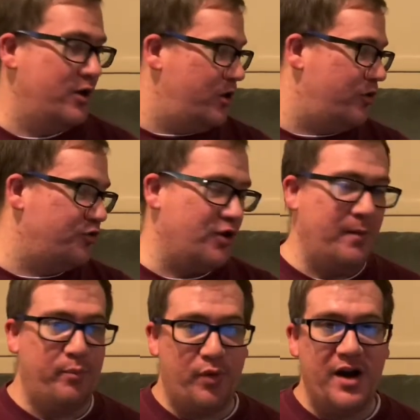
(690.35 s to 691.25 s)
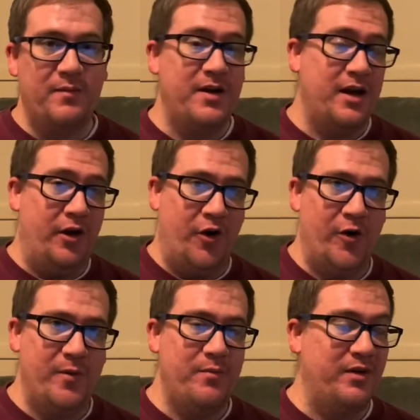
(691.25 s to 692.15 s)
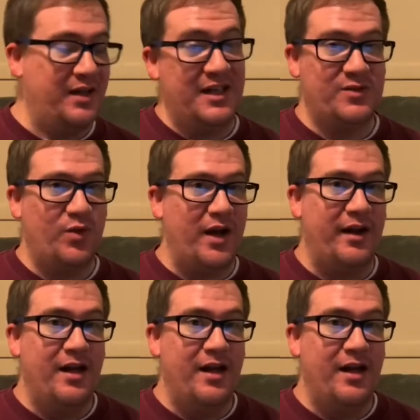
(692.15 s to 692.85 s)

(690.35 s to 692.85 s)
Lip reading: You can try and break me and hurt me. But guess what?